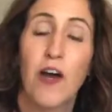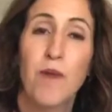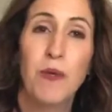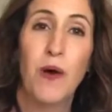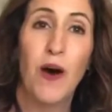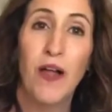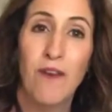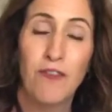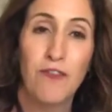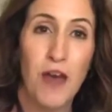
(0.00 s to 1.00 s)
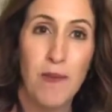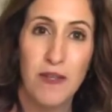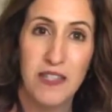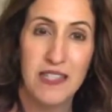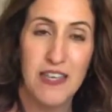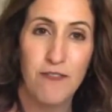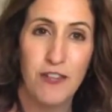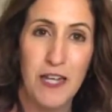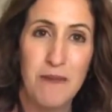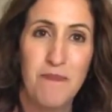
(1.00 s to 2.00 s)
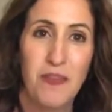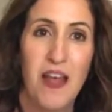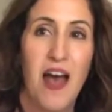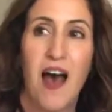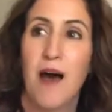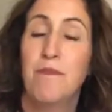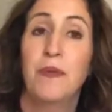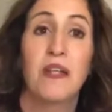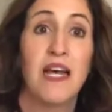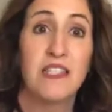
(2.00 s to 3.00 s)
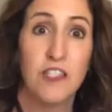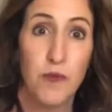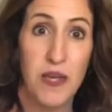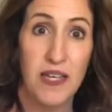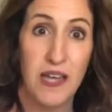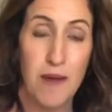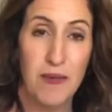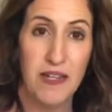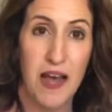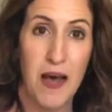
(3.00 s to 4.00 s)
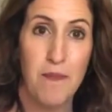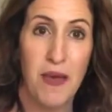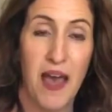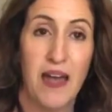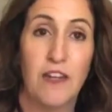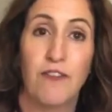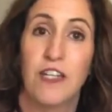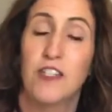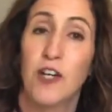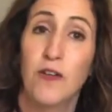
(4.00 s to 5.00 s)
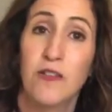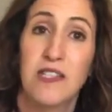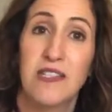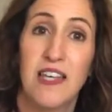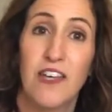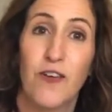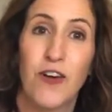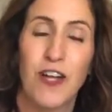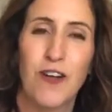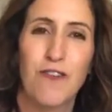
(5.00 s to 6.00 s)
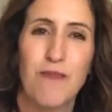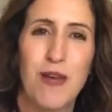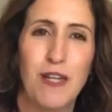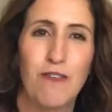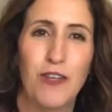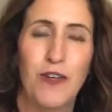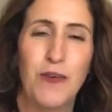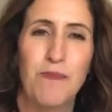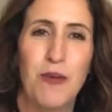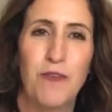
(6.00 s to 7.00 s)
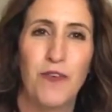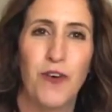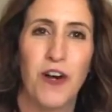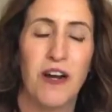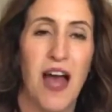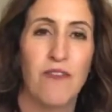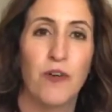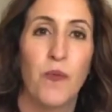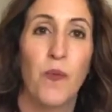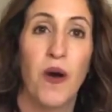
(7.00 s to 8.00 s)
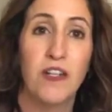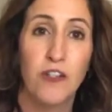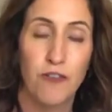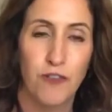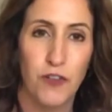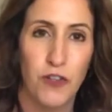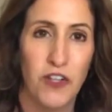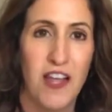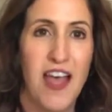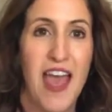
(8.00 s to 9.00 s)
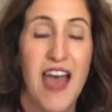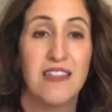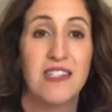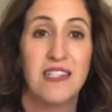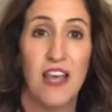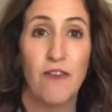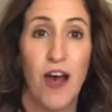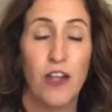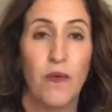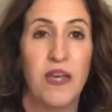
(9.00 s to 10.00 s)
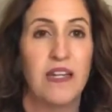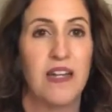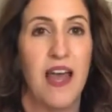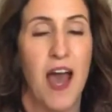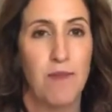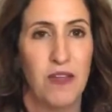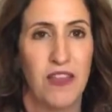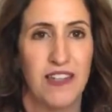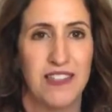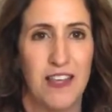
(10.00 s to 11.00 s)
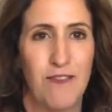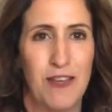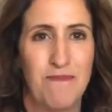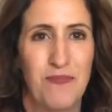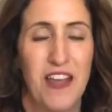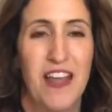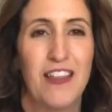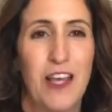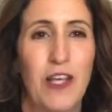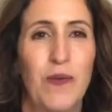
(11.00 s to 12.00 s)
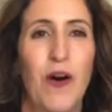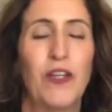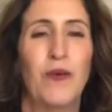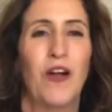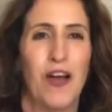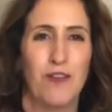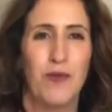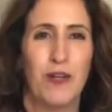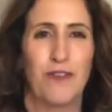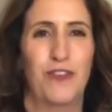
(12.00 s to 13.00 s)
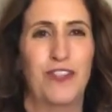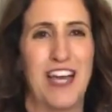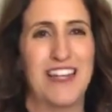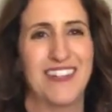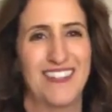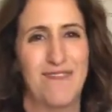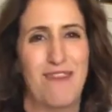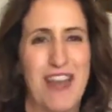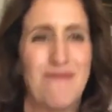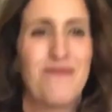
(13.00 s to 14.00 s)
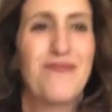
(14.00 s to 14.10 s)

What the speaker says: hope you all have a fabulous evening, a blessed week coming up. And if I don't see or hear from any of you before, have a wonderful and safe Halloween and a happy Thanksgiving. Thank you all. You all have a wonderful night. Bye.